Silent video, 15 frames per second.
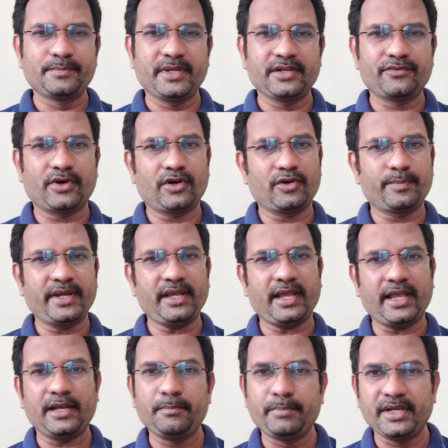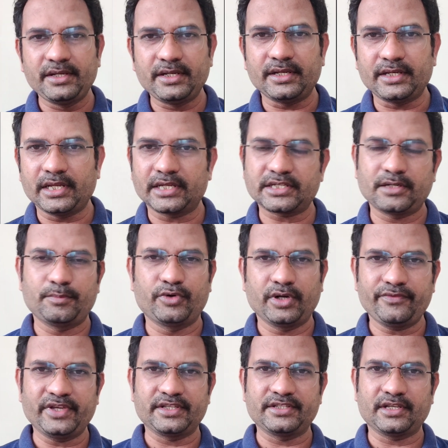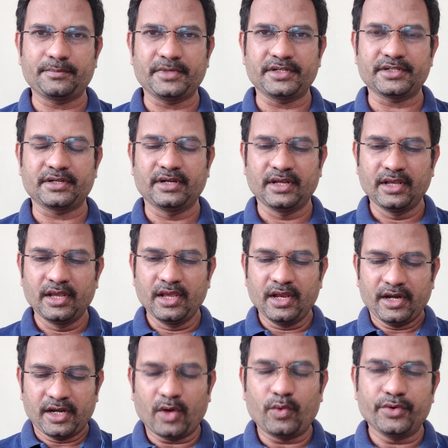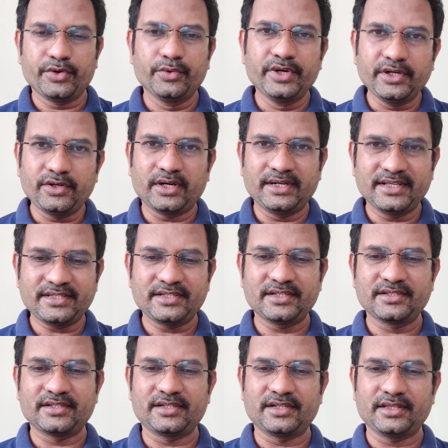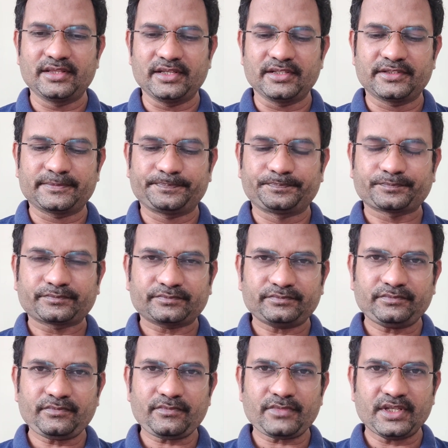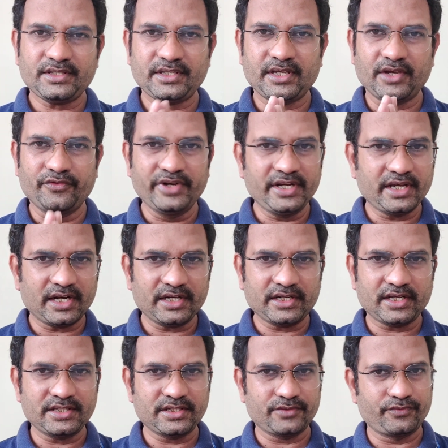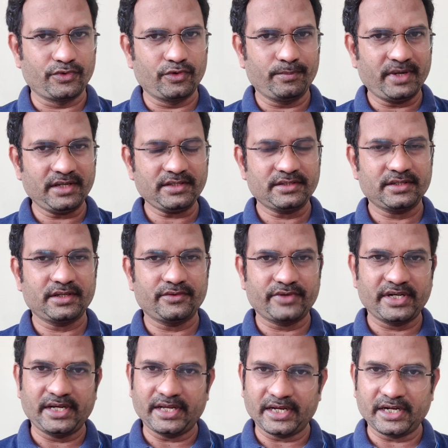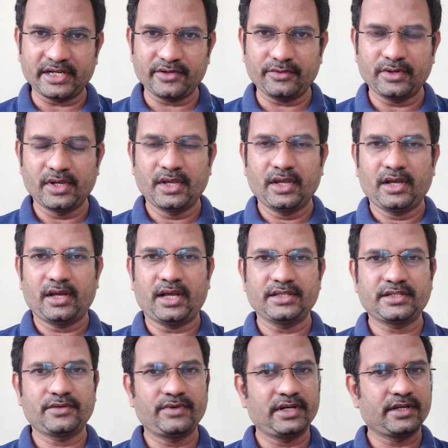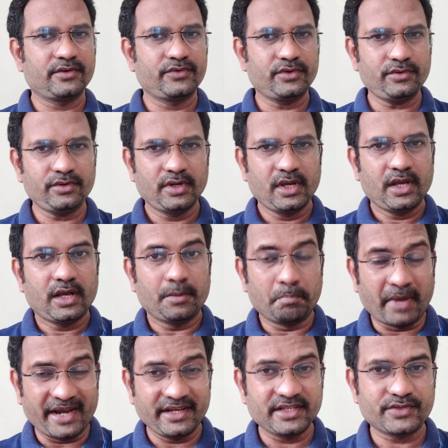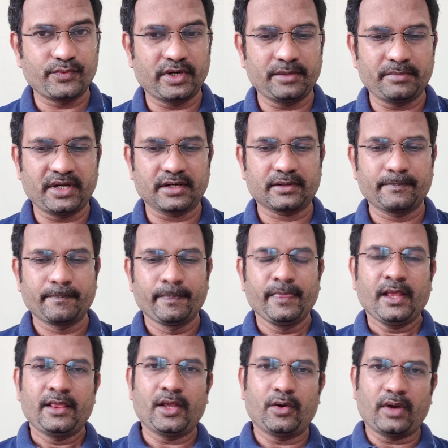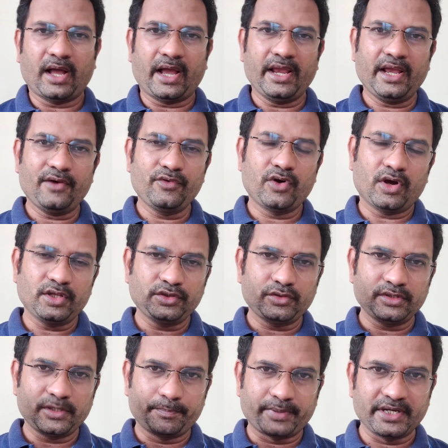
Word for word: is being followed by NBE, National Board of Examination. Now, you need to understand certain things. See, every correct answer 4 marks, every negative answer will give you minus 1 mark. Now I have gone through the